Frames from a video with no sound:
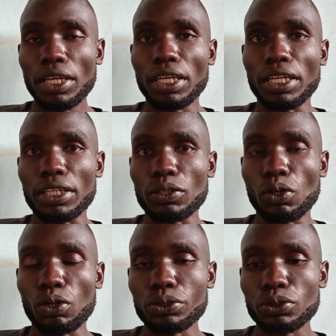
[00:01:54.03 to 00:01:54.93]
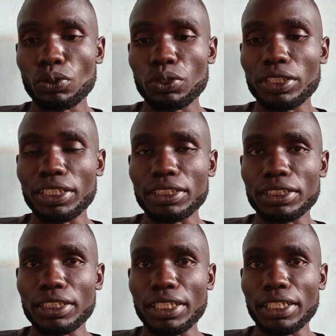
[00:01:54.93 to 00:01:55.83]
and also they
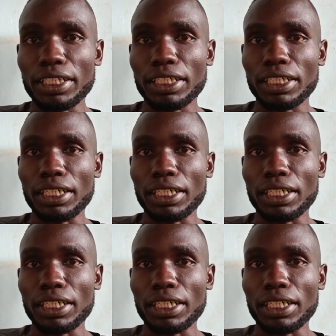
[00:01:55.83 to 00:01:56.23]
take